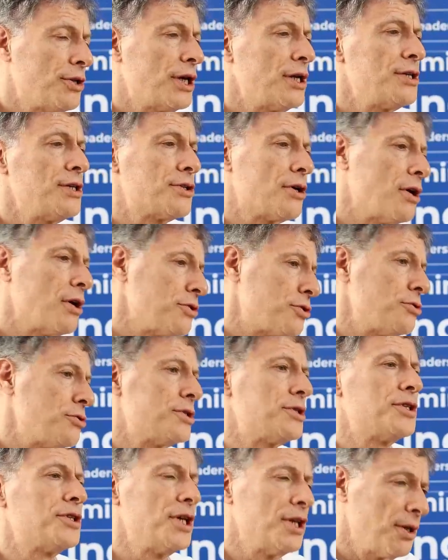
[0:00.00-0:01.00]
that is
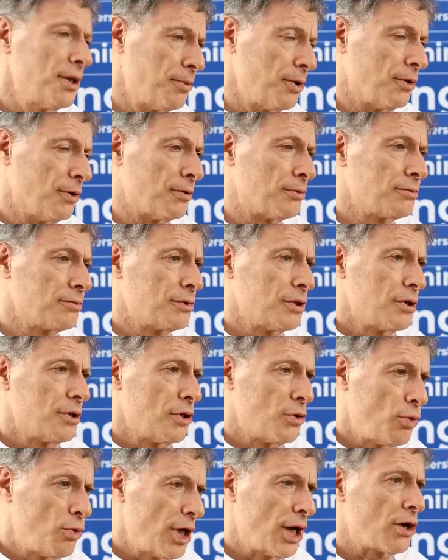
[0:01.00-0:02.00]
unsustainable.
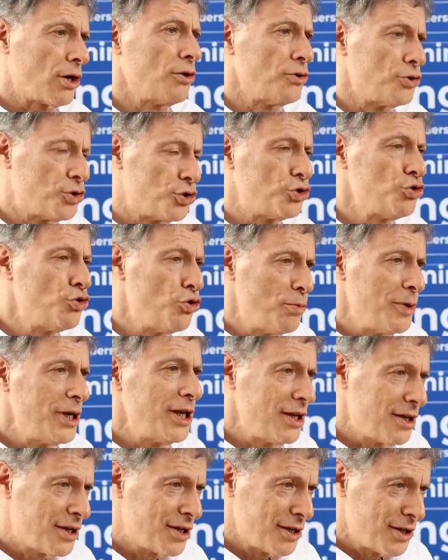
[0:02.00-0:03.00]
We are
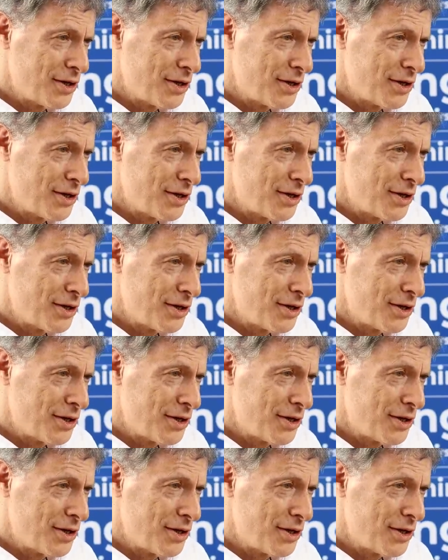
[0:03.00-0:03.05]
consuming